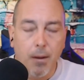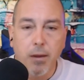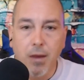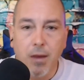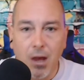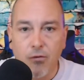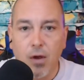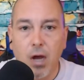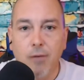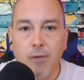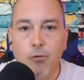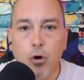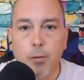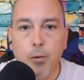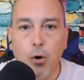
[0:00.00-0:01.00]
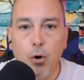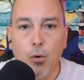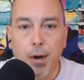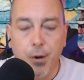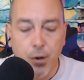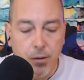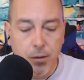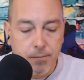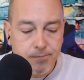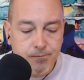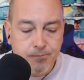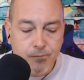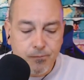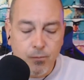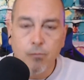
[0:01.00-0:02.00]
Yes, I have a criminal record.
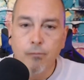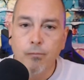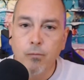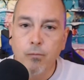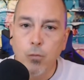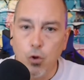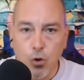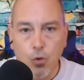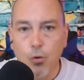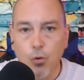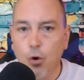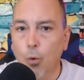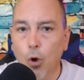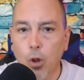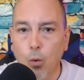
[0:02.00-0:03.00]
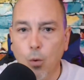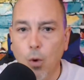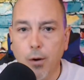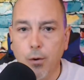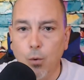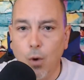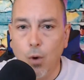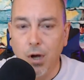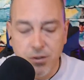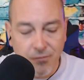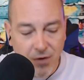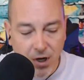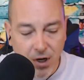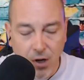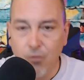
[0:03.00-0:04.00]
You're more than welcome to watch the
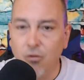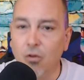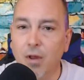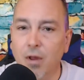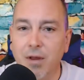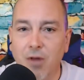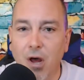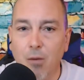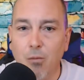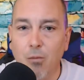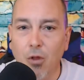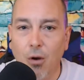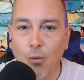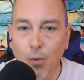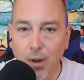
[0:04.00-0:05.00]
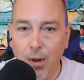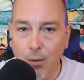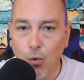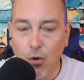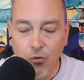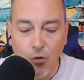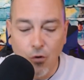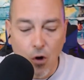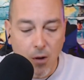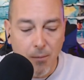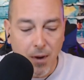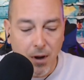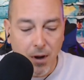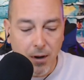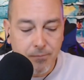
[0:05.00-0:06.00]
video. It's linked down below, and we will talk
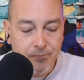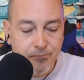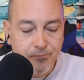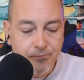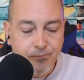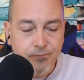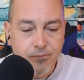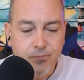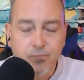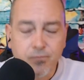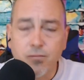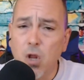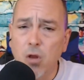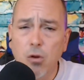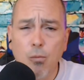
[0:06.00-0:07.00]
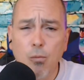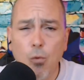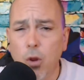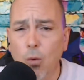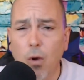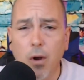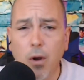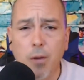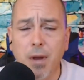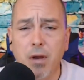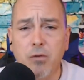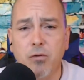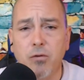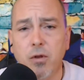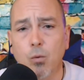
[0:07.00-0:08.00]
about it. And you're more than welcome, like I
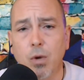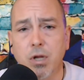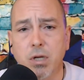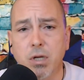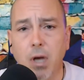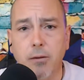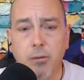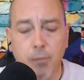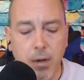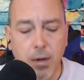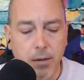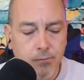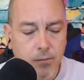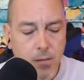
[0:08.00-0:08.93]
said, to reach out to me.